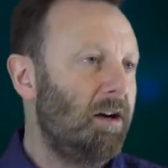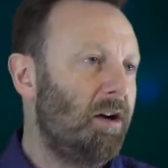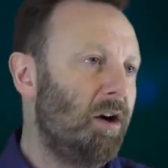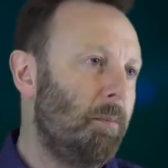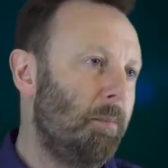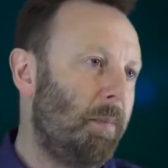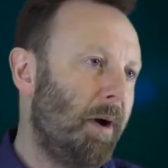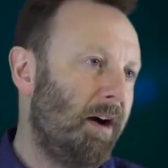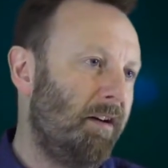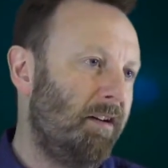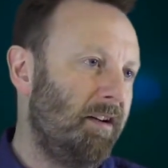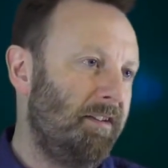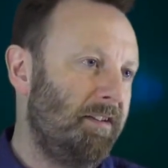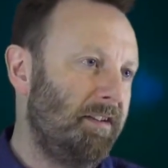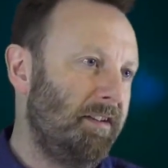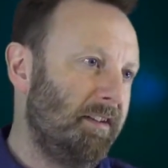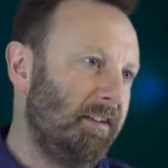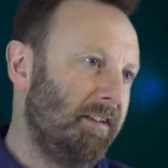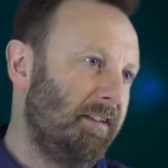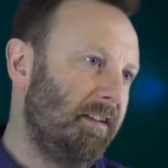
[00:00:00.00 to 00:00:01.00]

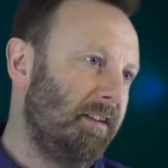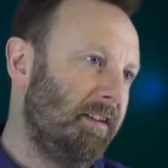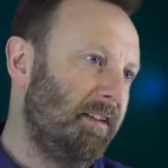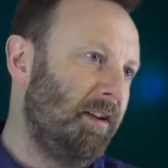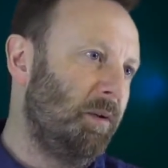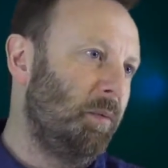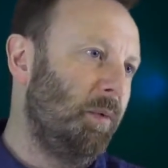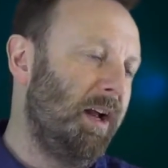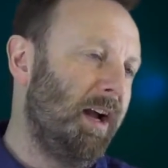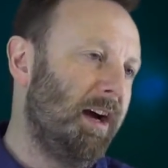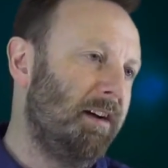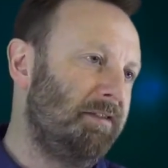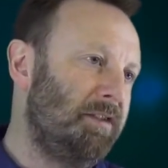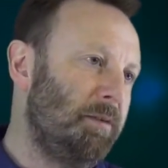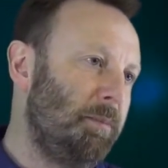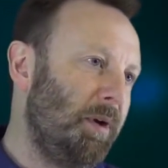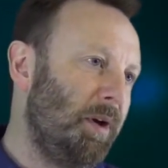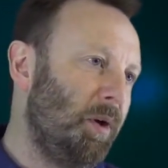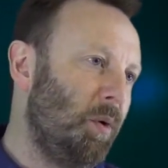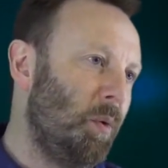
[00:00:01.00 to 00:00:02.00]
comparisons that we have to
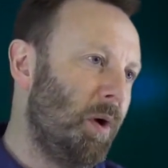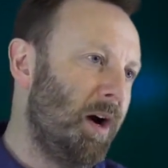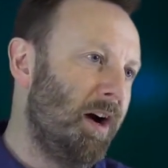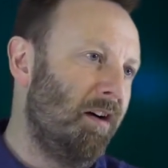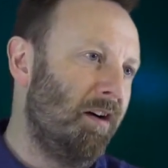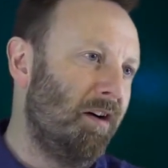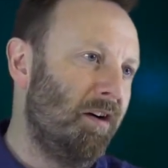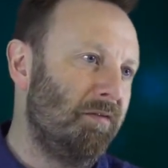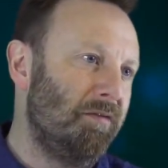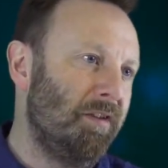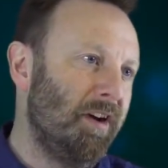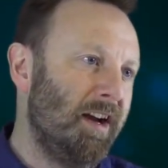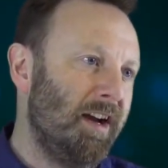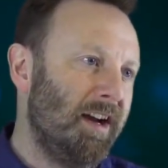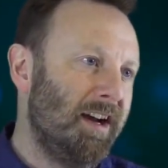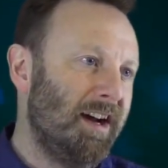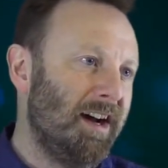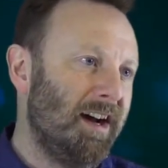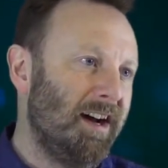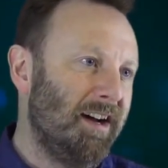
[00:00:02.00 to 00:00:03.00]
be aware of
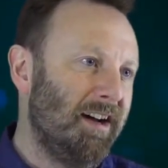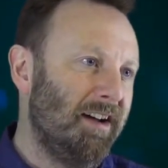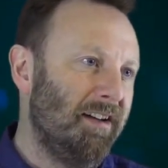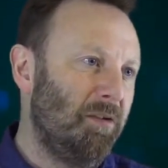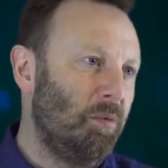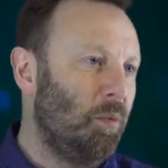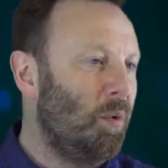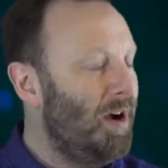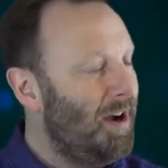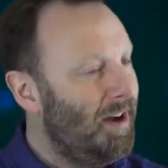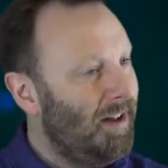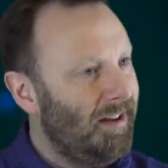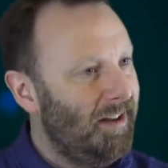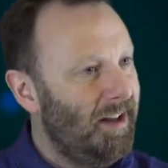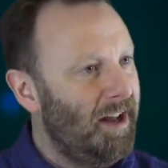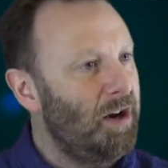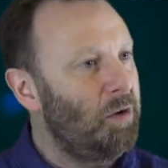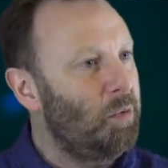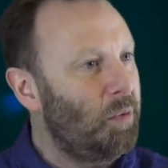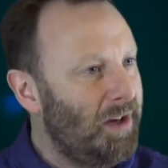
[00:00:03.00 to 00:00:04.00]
as
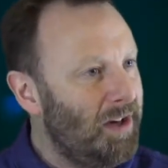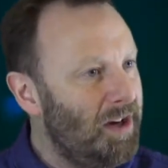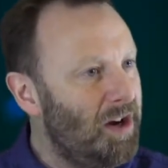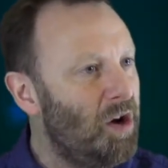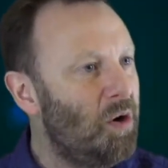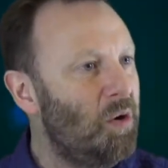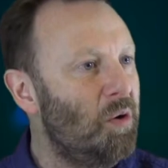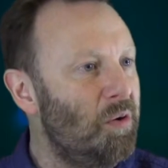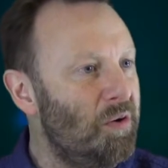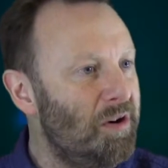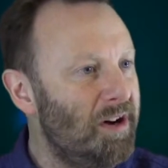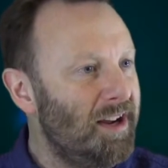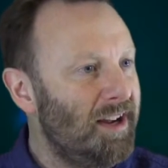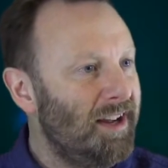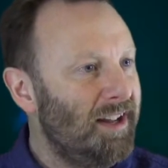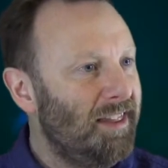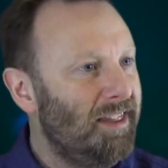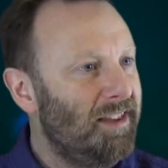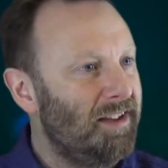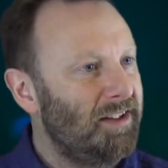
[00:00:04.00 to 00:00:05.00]
well. And we know
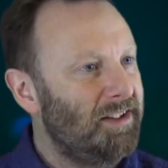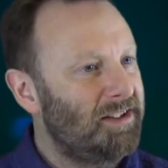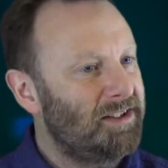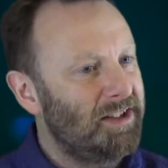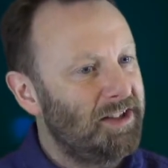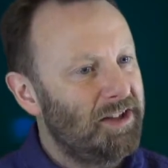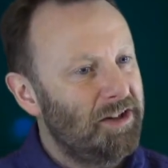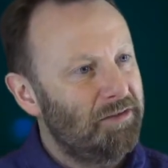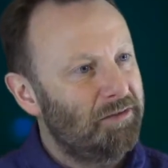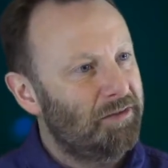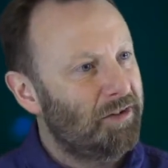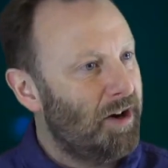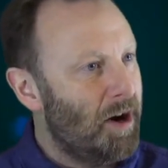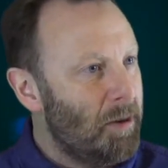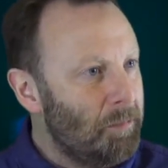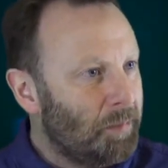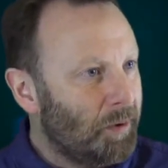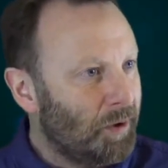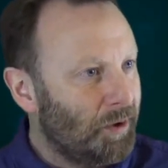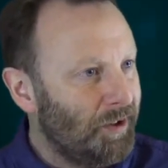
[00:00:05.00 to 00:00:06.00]
that for
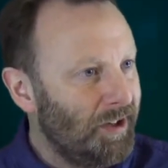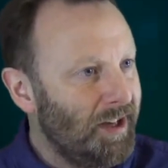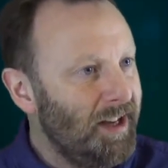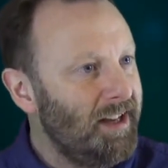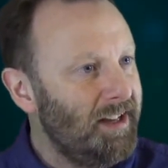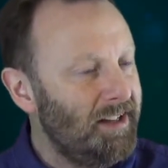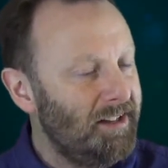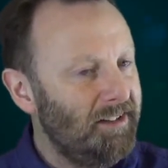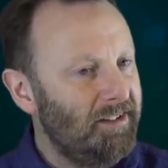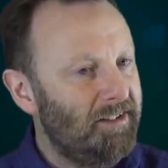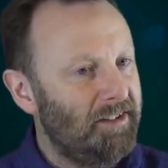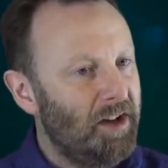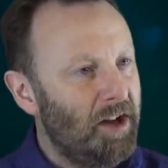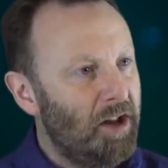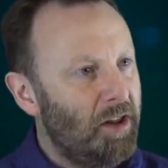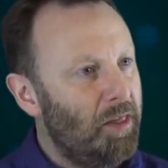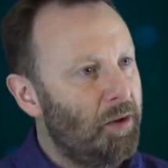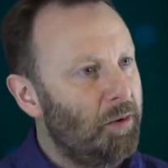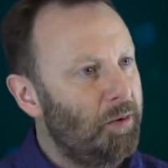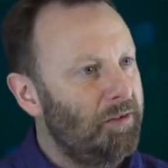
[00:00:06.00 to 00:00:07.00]
employees,
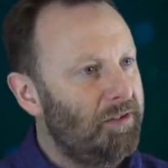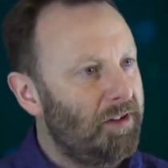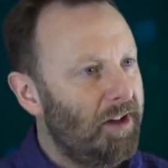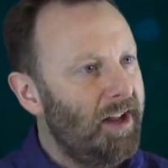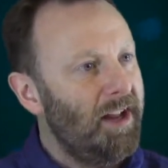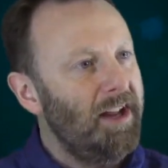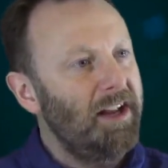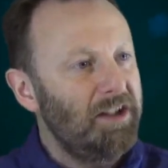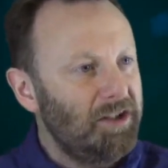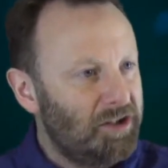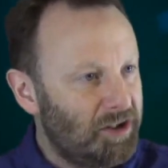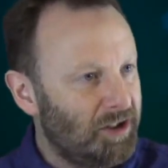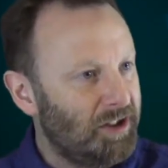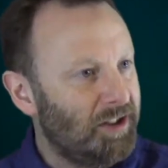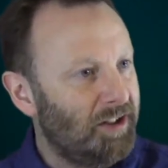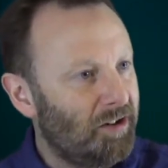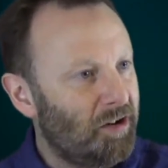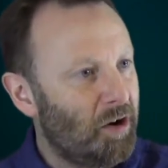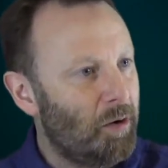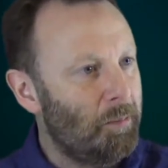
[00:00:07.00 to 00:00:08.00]
those
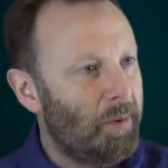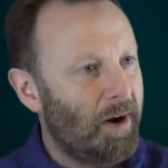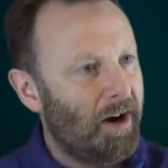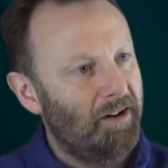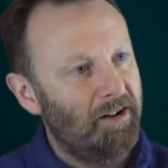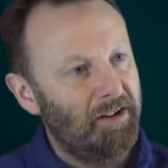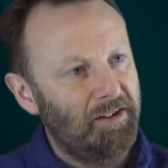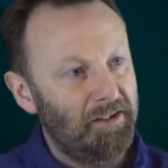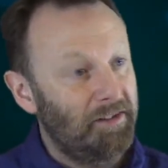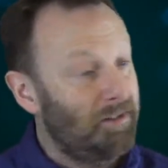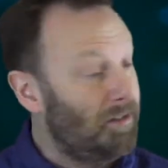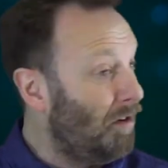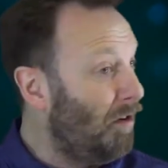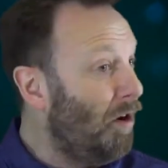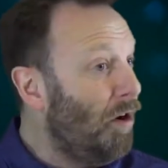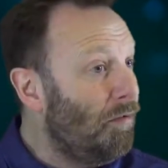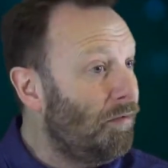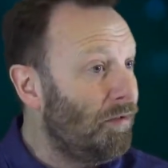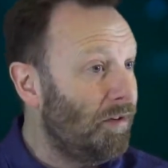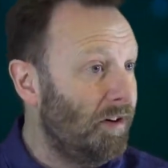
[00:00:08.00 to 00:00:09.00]
internal comparisons are
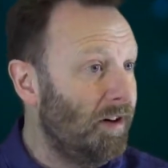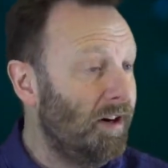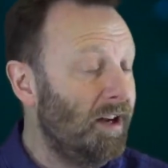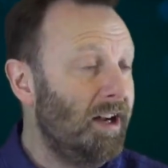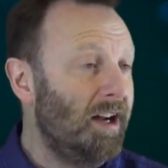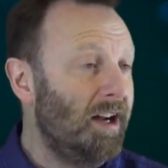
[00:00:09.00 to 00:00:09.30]
often